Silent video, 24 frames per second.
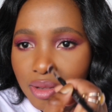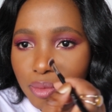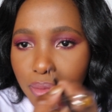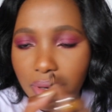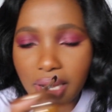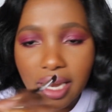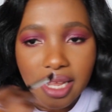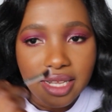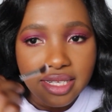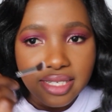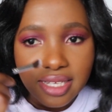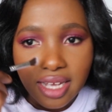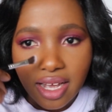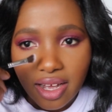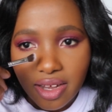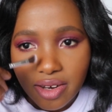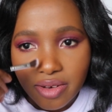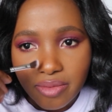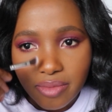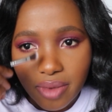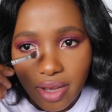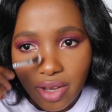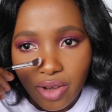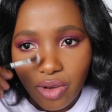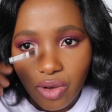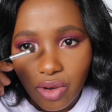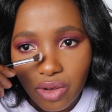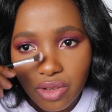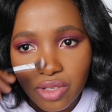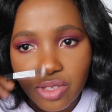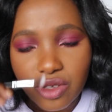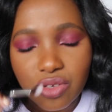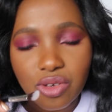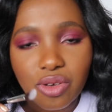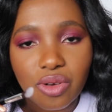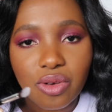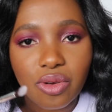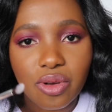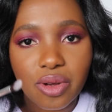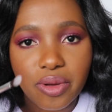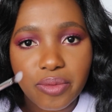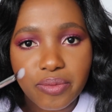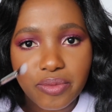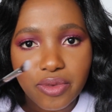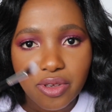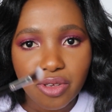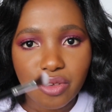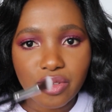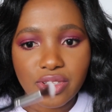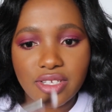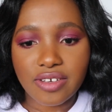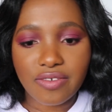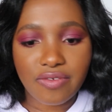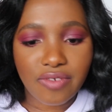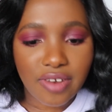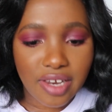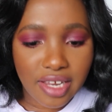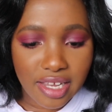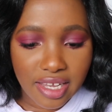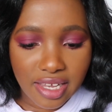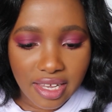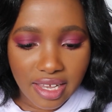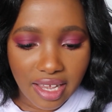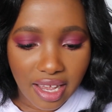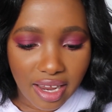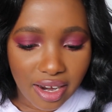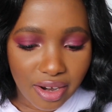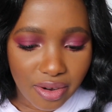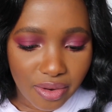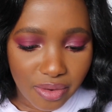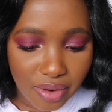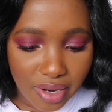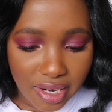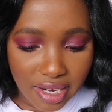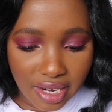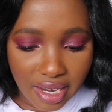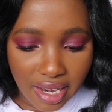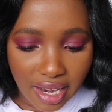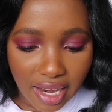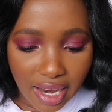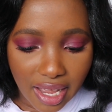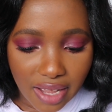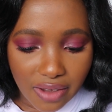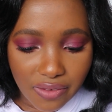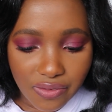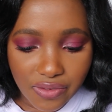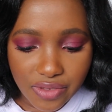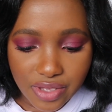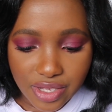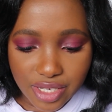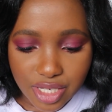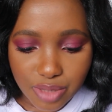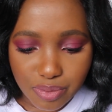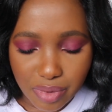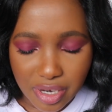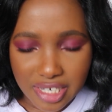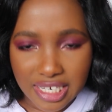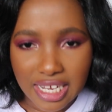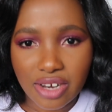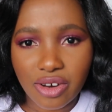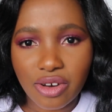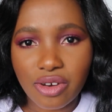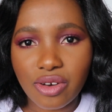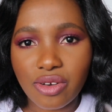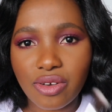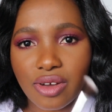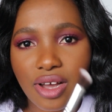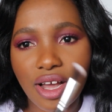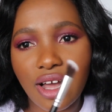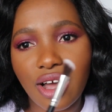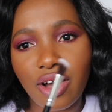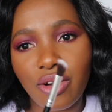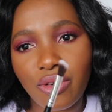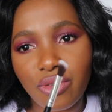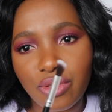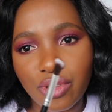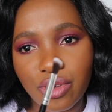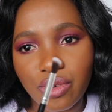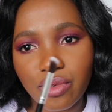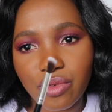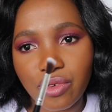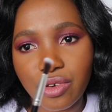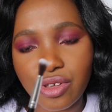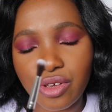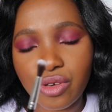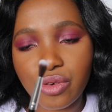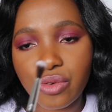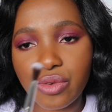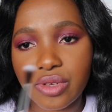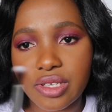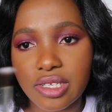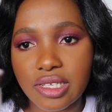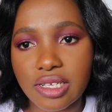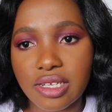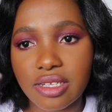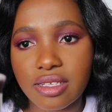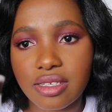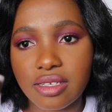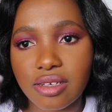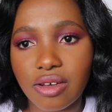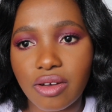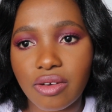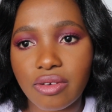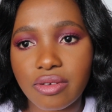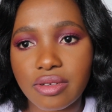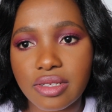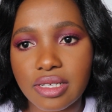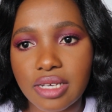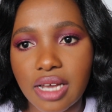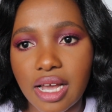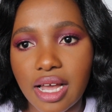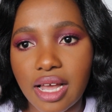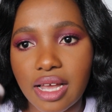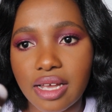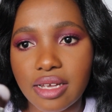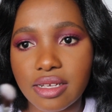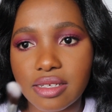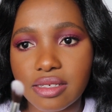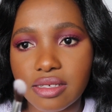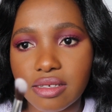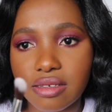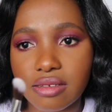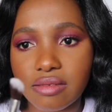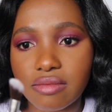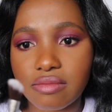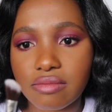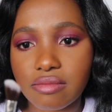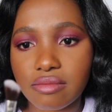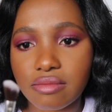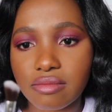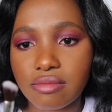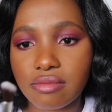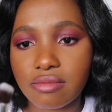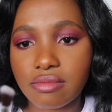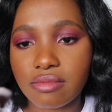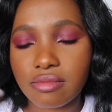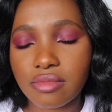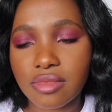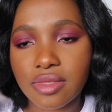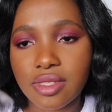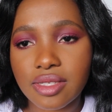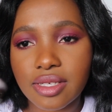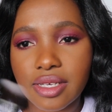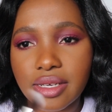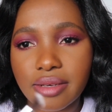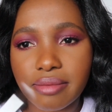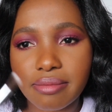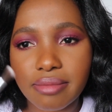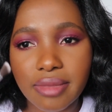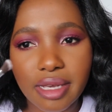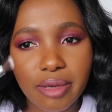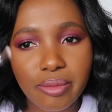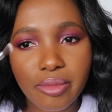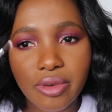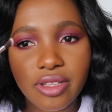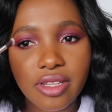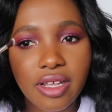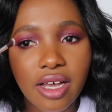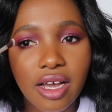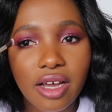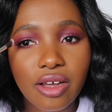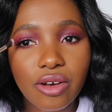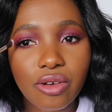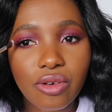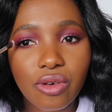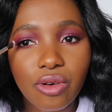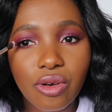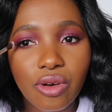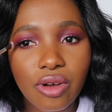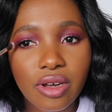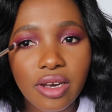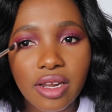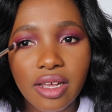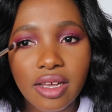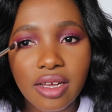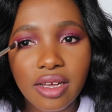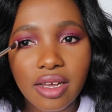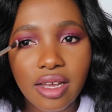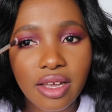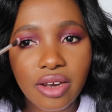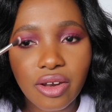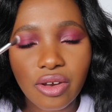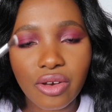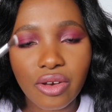blends out my contour beautifully. I really love this brush. I don't know how you would use it on the eyes, maybe in the outer corner, I